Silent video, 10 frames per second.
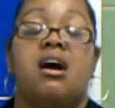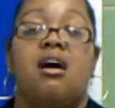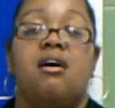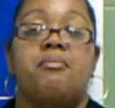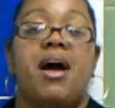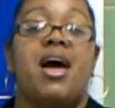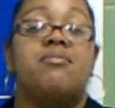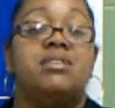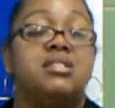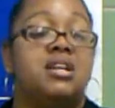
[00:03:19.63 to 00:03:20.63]
I
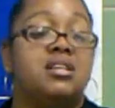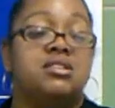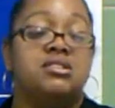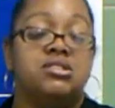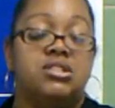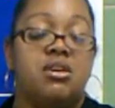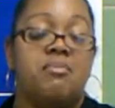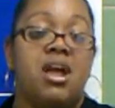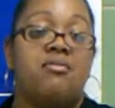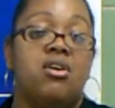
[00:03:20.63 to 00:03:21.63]
haven't done it this year,
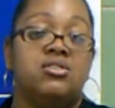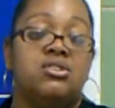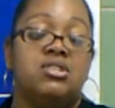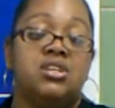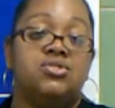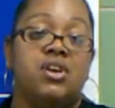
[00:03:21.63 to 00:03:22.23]
but I've also done